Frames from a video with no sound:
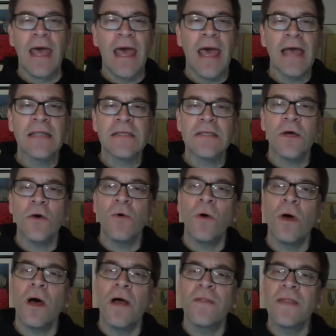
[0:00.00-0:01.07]
And
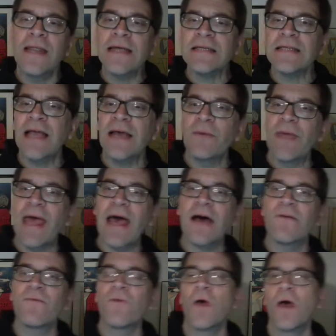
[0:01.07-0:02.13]
so on the next slide, we
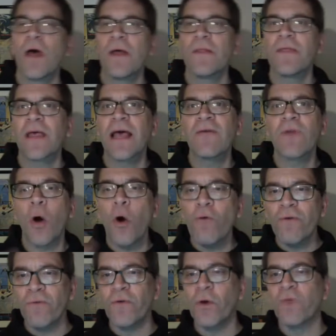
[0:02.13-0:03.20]
have the kind of the
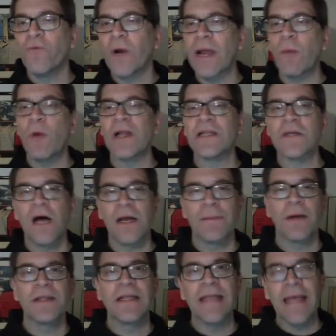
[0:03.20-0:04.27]
overview of what I want to talk
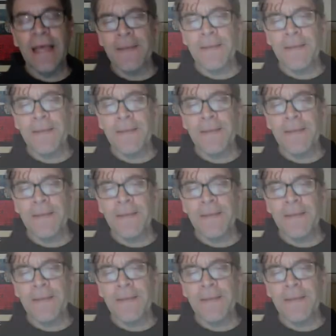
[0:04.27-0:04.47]
about today.